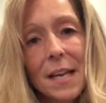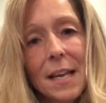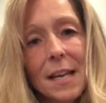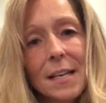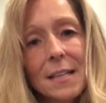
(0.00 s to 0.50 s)

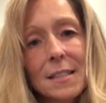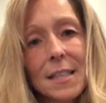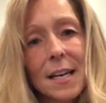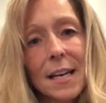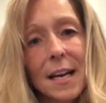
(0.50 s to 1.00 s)
And
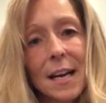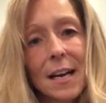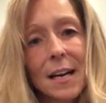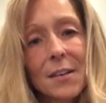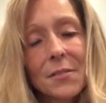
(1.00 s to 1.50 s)
I
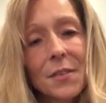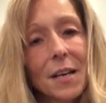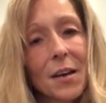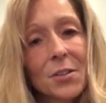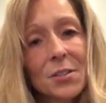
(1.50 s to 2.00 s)
have
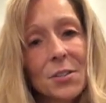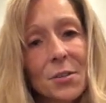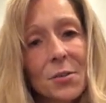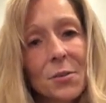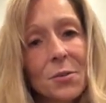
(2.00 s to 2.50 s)

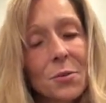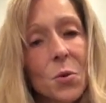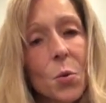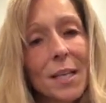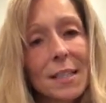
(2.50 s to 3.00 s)
also
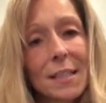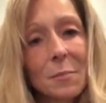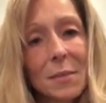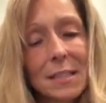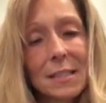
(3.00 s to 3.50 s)
quite the
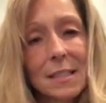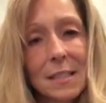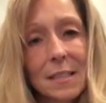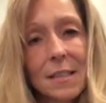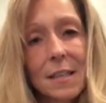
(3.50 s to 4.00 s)

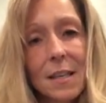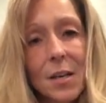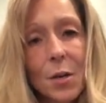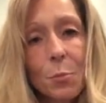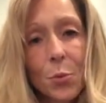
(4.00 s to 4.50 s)
amazing
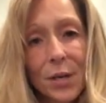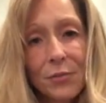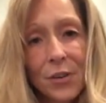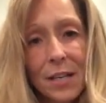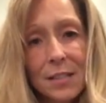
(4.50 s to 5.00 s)

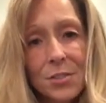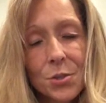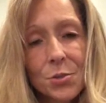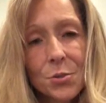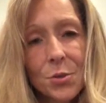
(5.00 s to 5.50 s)
boyfriend
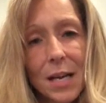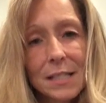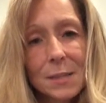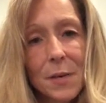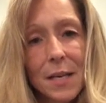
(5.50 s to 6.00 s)
who
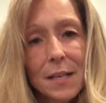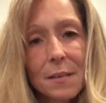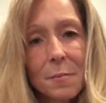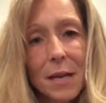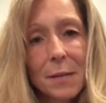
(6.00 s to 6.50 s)
has
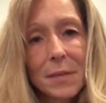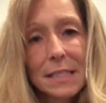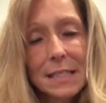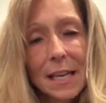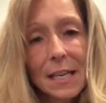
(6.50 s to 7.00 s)
been by my
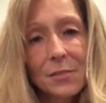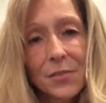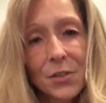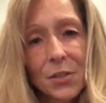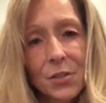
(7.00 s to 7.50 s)
side
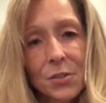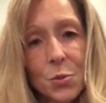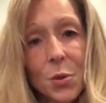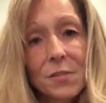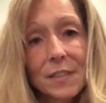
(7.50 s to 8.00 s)
for
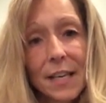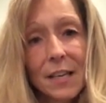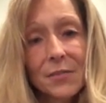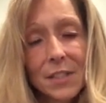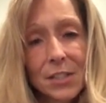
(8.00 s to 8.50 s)
12 and a
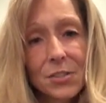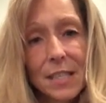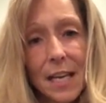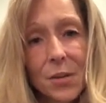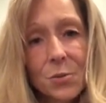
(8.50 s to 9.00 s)
half years
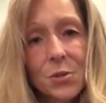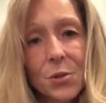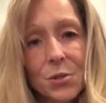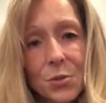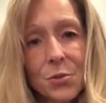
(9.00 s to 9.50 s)
now, who's
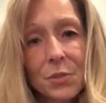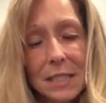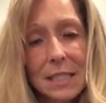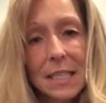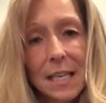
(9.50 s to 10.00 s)
also in real
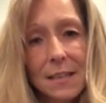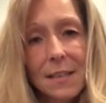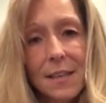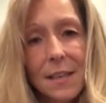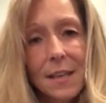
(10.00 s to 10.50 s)
estate,
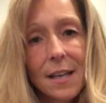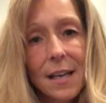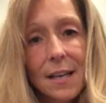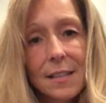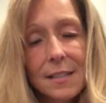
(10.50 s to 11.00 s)

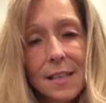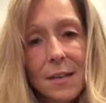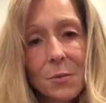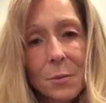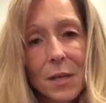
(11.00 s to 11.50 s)
and
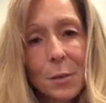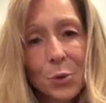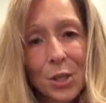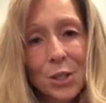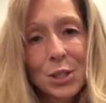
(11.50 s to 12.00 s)
we make a
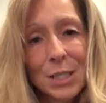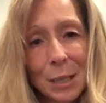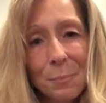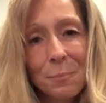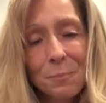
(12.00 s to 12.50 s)
pretty good
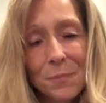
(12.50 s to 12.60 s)
team.